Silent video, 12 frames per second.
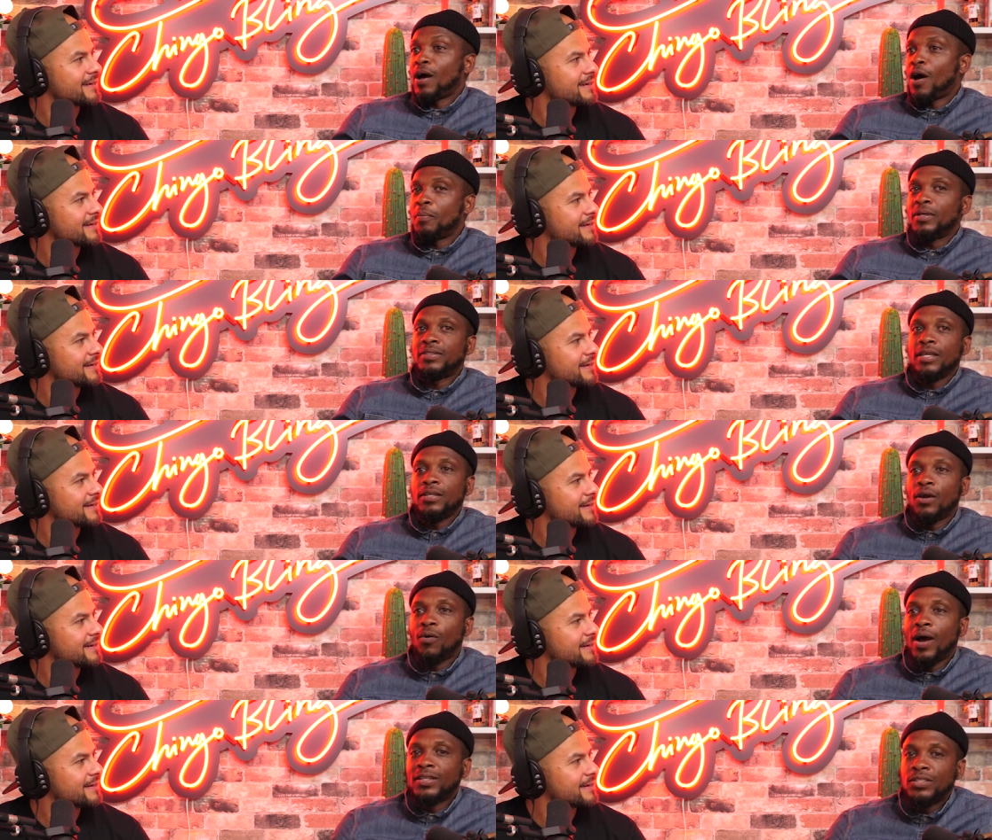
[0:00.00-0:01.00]
Speaker 1: called me and said,
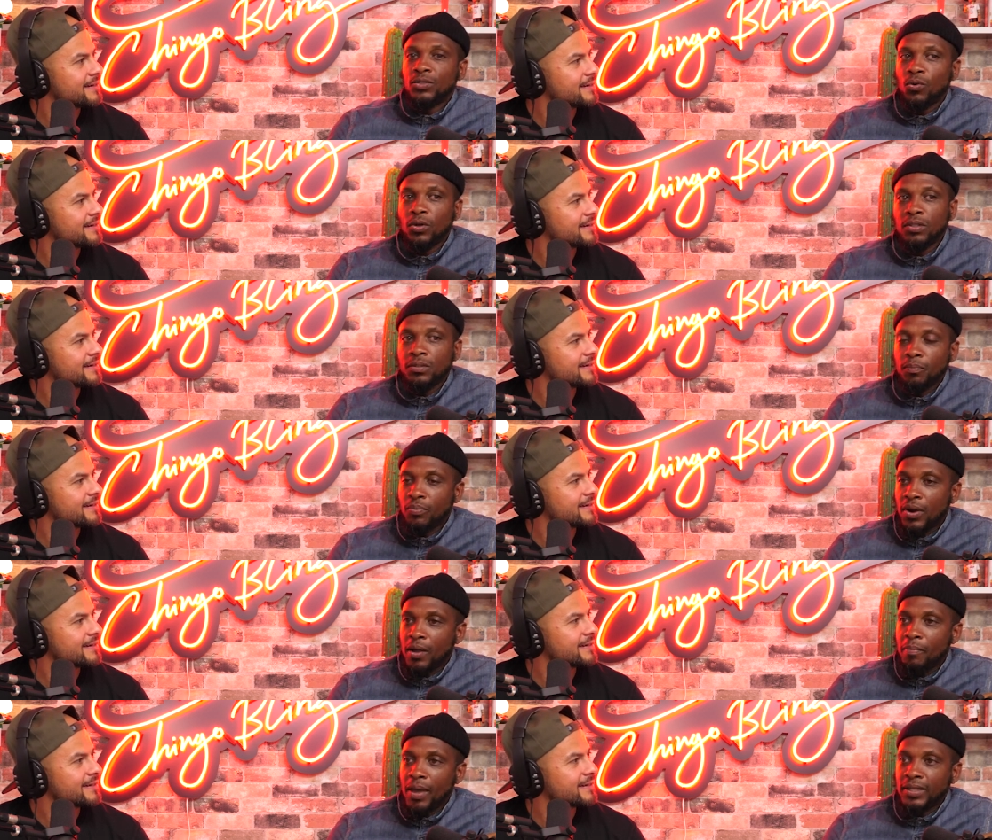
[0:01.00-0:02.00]
"Yo, I just ordered some
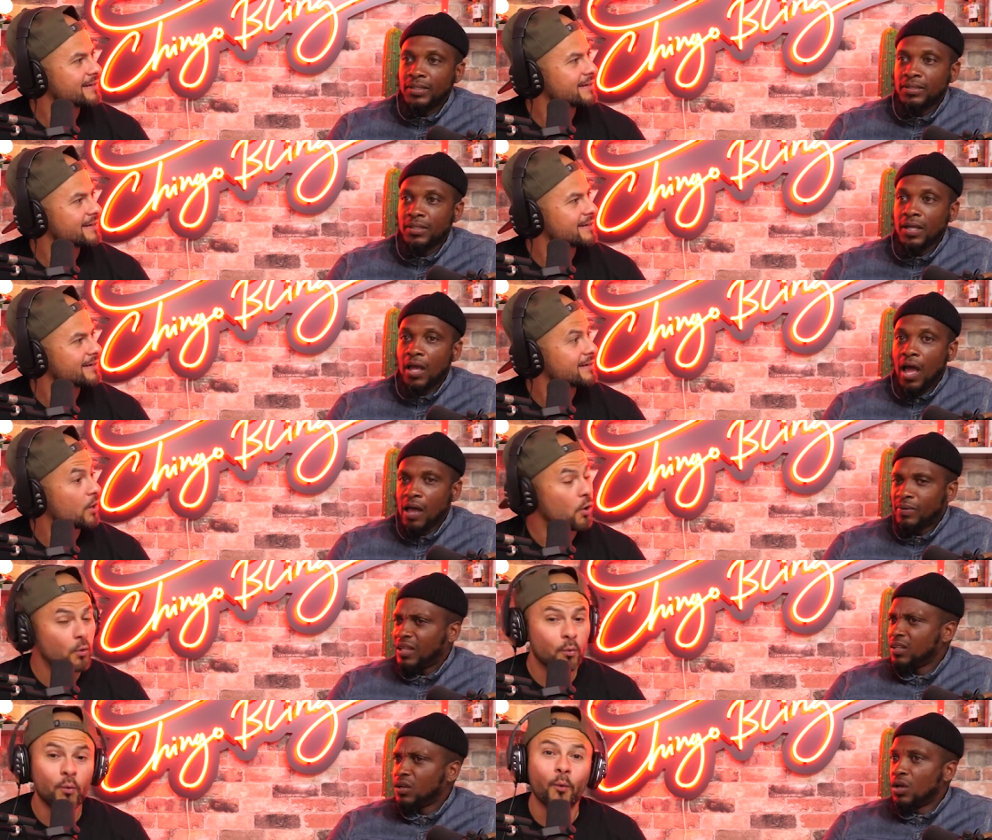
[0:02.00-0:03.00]
prayer mantis." I'm
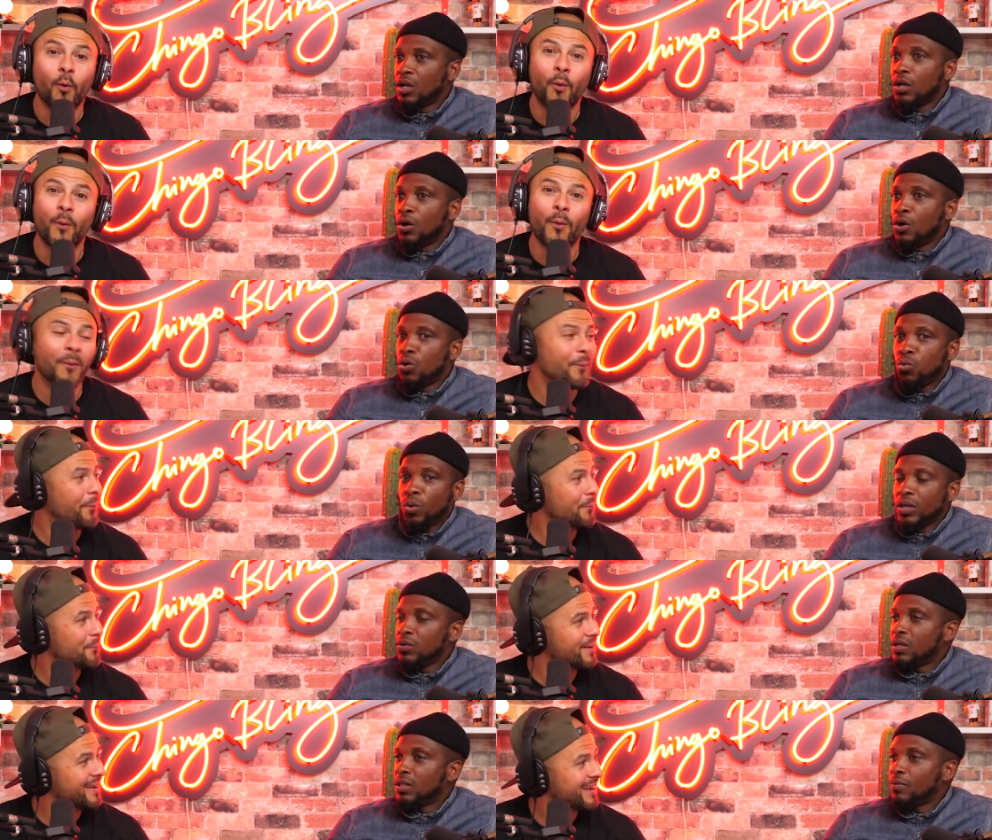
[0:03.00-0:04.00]
like, "Where
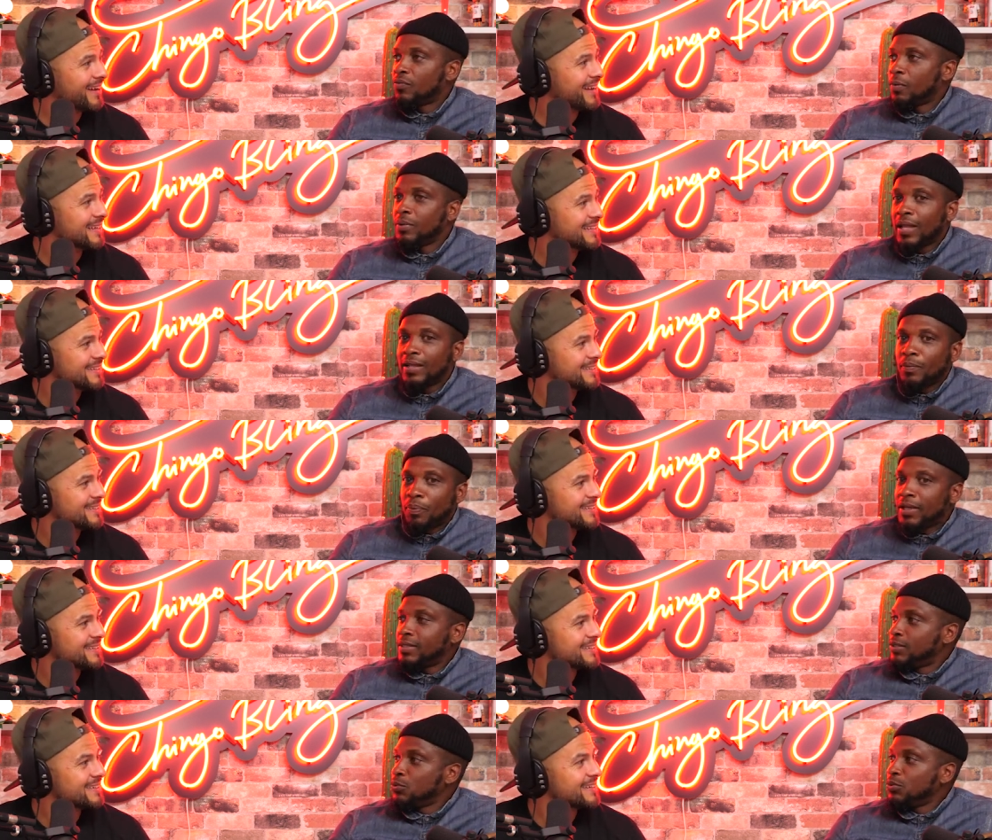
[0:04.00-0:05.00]
you get them from?" He's like, "The place
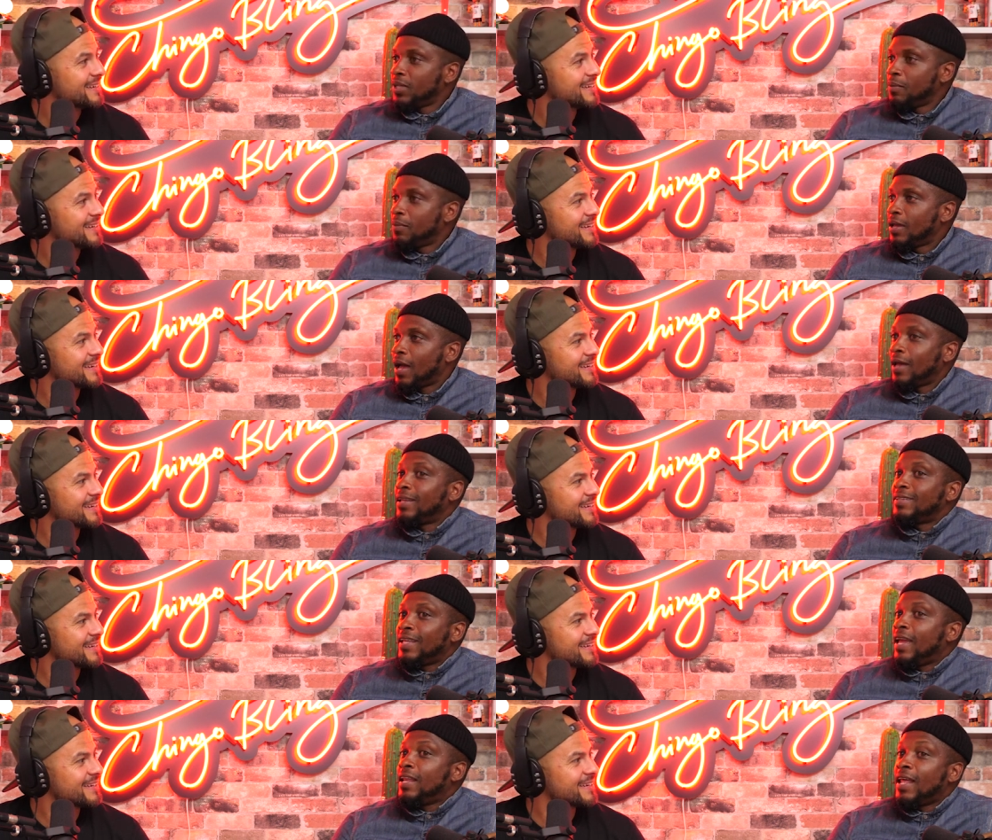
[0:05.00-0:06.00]
that you sent me." I'm like,
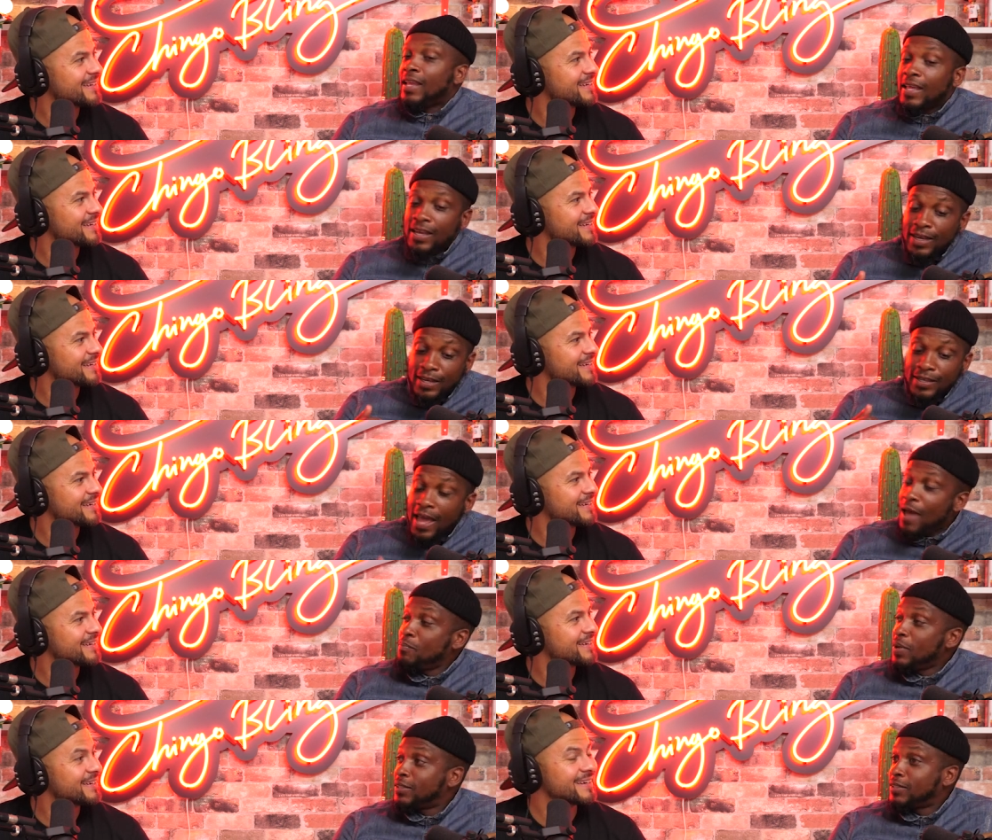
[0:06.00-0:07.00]
"They ain't that lady did not
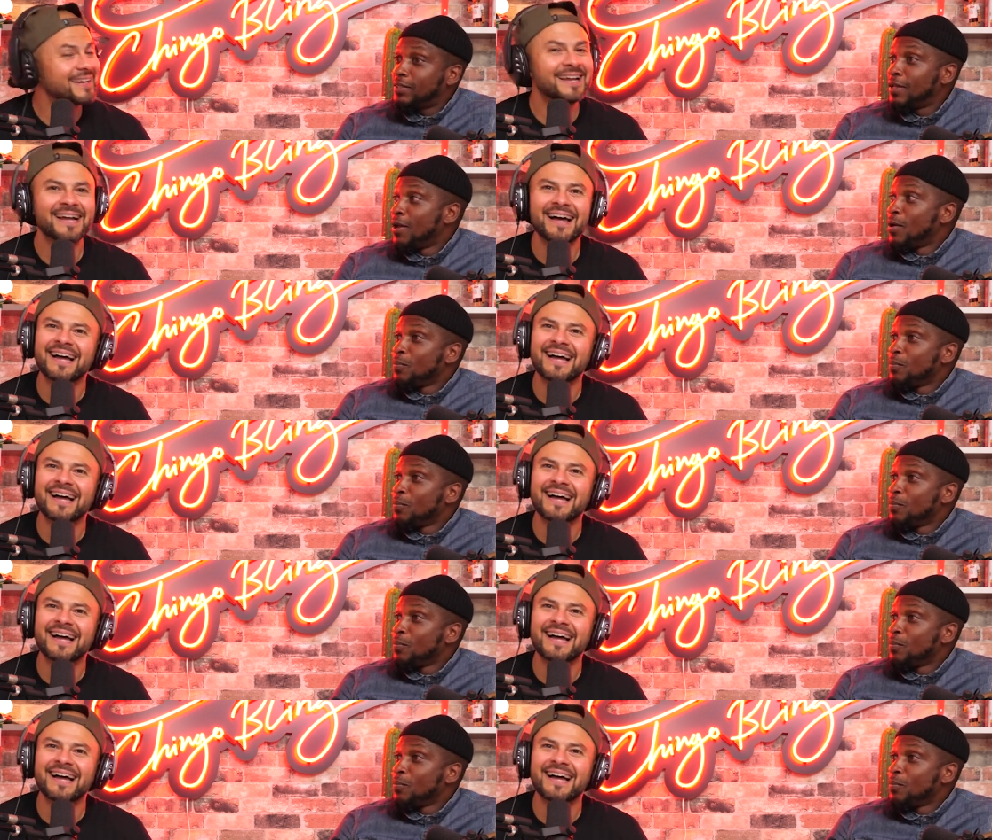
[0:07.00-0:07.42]
mention